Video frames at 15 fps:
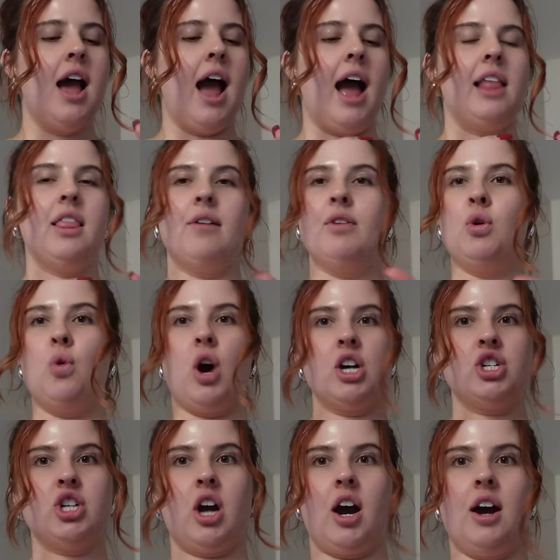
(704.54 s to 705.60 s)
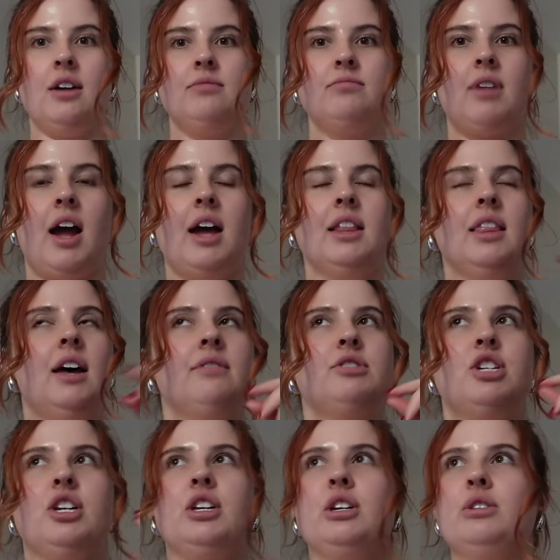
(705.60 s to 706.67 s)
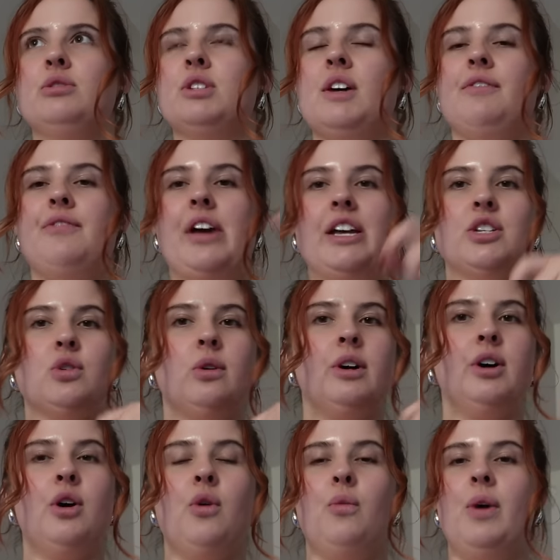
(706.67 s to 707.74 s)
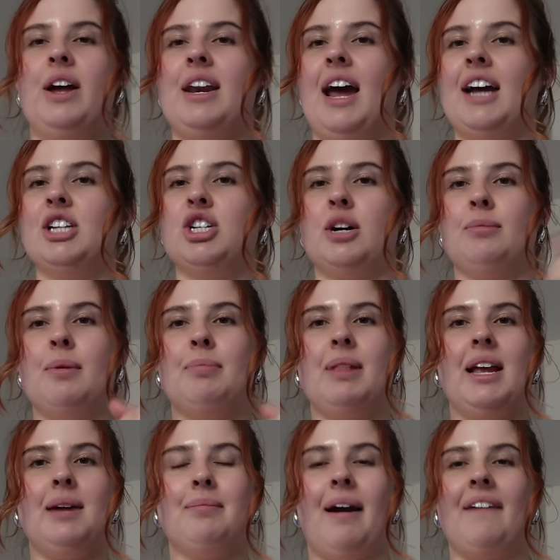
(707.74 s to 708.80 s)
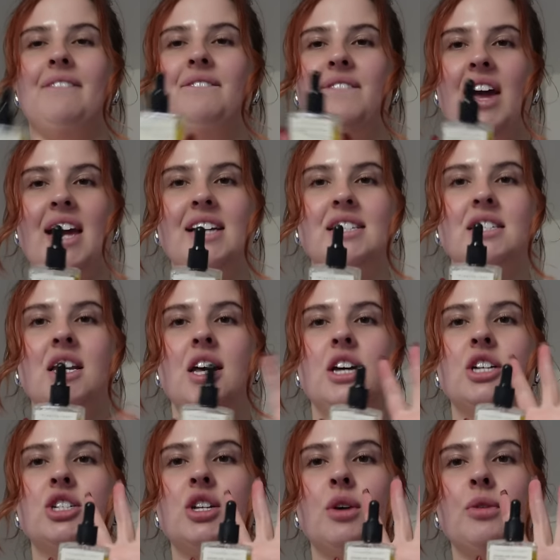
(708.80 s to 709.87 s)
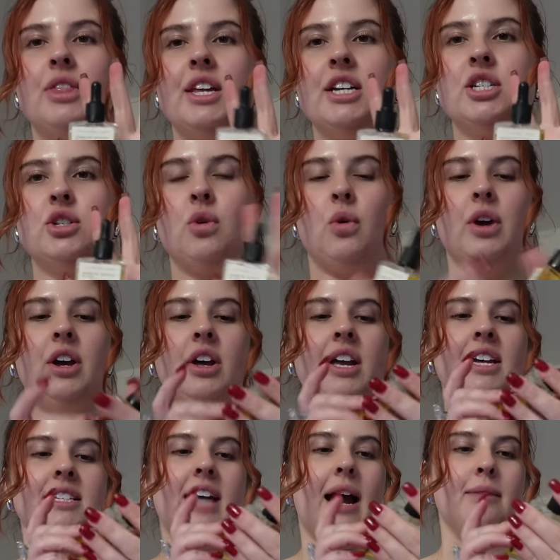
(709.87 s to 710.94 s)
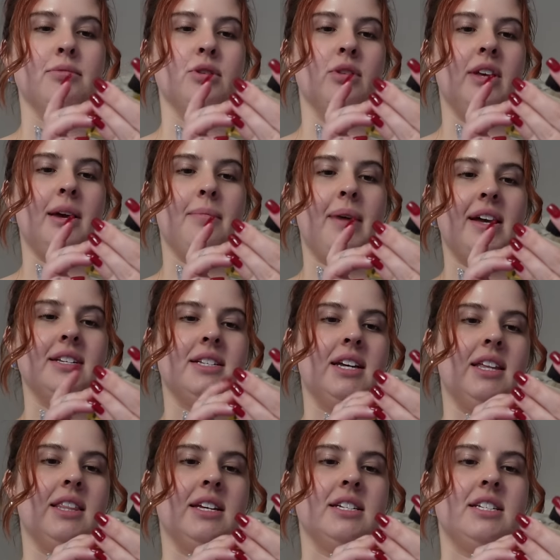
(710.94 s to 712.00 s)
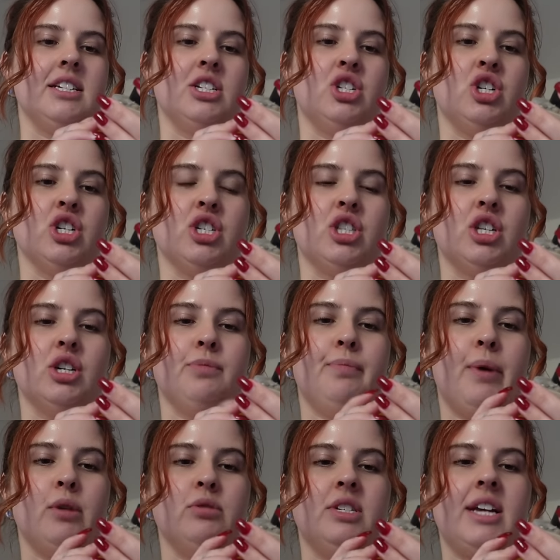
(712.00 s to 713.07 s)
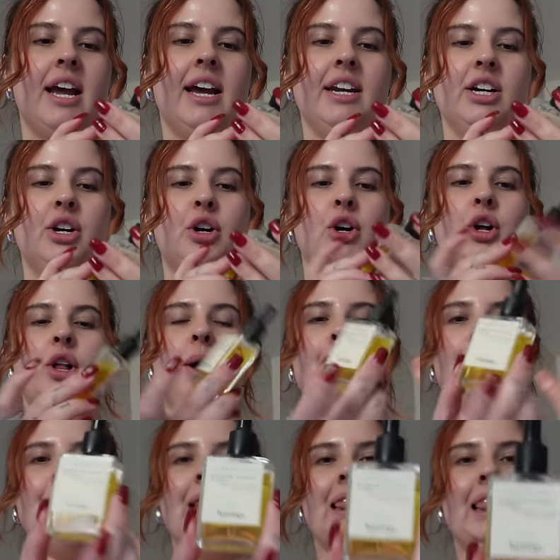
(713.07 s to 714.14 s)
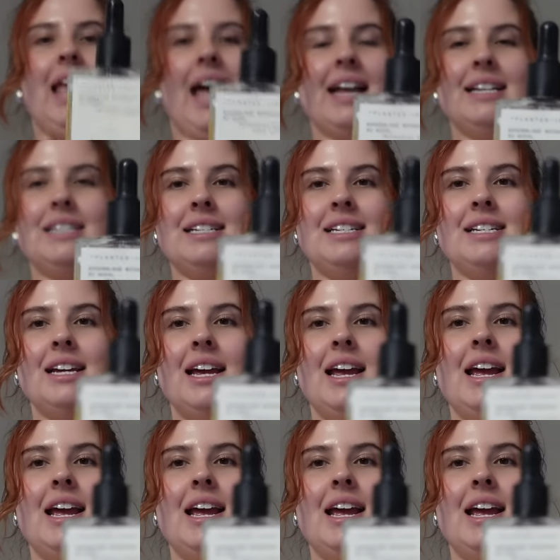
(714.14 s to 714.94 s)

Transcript: I love a gua sha. I love to use a face oil when I dermaplane my face. So this oil is absolutely amazing. This is just the botanical blend.